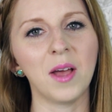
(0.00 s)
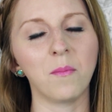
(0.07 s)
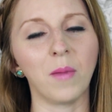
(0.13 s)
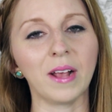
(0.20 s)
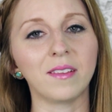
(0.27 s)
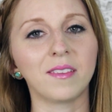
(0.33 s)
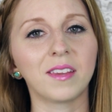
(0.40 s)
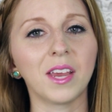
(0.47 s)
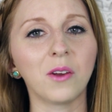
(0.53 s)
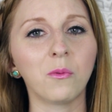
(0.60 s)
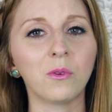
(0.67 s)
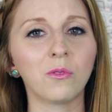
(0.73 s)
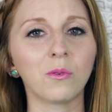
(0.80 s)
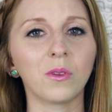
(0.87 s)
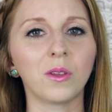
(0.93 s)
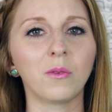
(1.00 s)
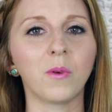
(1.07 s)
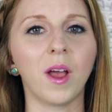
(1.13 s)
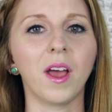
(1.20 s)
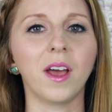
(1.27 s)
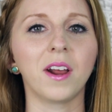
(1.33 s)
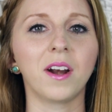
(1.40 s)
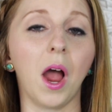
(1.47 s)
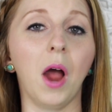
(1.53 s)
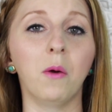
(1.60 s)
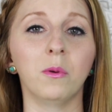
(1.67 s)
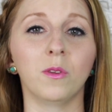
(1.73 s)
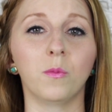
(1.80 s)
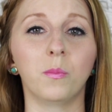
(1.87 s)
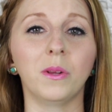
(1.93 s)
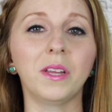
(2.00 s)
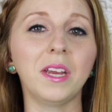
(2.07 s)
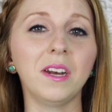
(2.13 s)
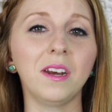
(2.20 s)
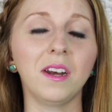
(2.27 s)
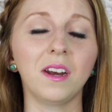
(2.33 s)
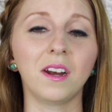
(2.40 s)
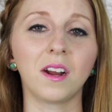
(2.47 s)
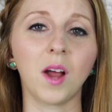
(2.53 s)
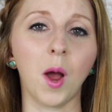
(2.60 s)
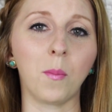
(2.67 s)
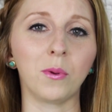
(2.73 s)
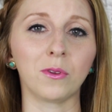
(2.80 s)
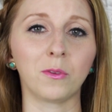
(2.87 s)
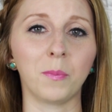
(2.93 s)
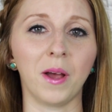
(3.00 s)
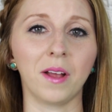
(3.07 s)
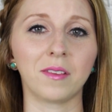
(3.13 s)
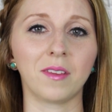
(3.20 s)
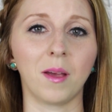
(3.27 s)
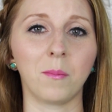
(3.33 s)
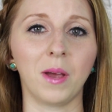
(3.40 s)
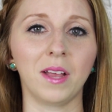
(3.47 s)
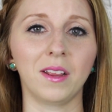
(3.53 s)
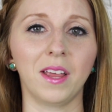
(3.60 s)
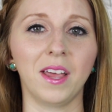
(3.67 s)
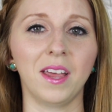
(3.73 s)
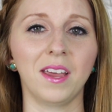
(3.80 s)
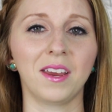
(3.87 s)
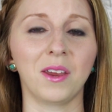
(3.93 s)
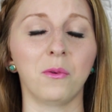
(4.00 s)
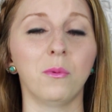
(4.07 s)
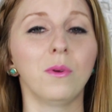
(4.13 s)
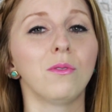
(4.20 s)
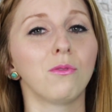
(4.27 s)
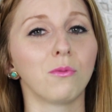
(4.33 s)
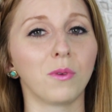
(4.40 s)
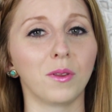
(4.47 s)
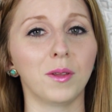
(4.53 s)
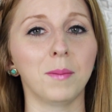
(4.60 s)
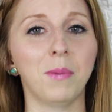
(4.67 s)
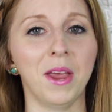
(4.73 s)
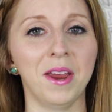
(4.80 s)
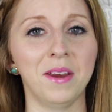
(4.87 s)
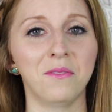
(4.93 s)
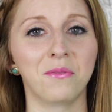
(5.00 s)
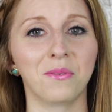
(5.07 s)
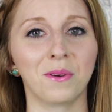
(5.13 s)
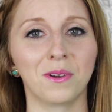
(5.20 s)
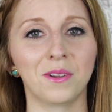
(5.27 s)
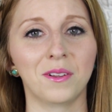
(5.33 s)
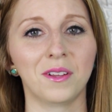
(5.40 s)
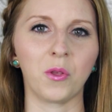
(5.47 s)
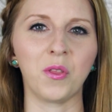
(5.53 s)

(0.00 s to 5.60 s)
My skin was really red. I was bleeding in a couple spots on my leg. It was really painful.